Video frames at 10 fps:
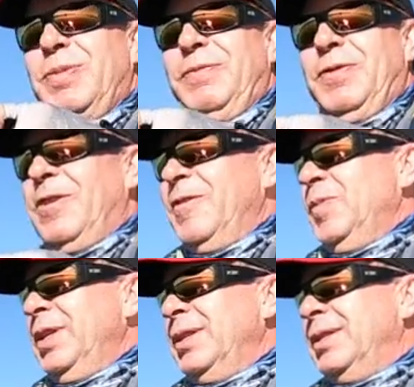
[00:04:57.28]
me 5
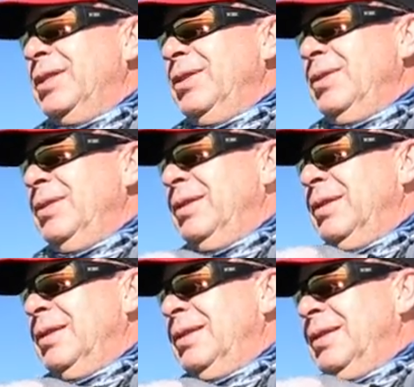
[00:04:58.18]
minutes to
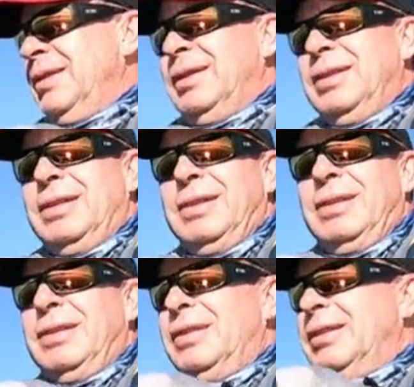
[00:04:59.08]

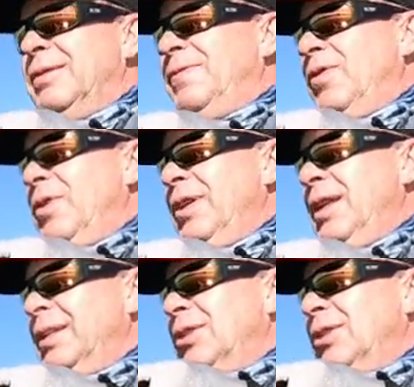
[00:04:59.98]
to find that